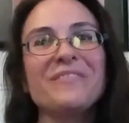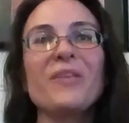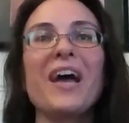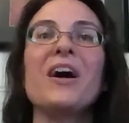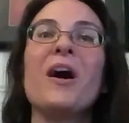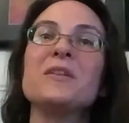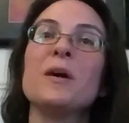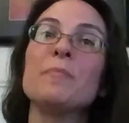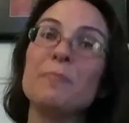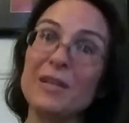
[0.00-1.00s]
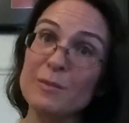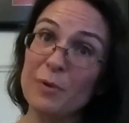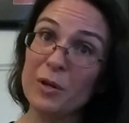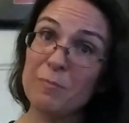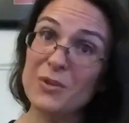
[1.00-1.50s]
I called up
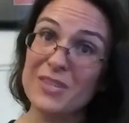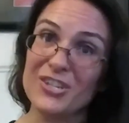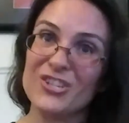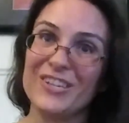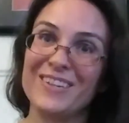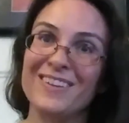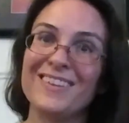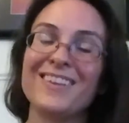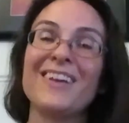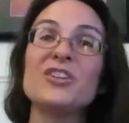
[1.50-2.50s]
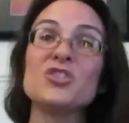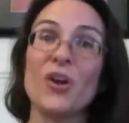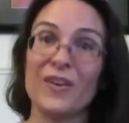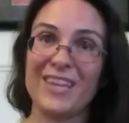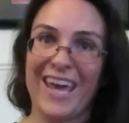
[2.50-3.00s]
Pittsburgh musician
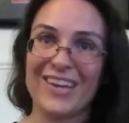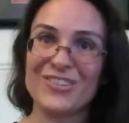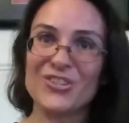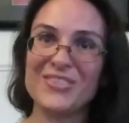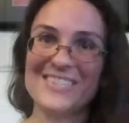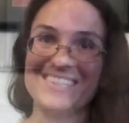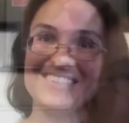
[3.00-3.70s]
Charlie Anderson.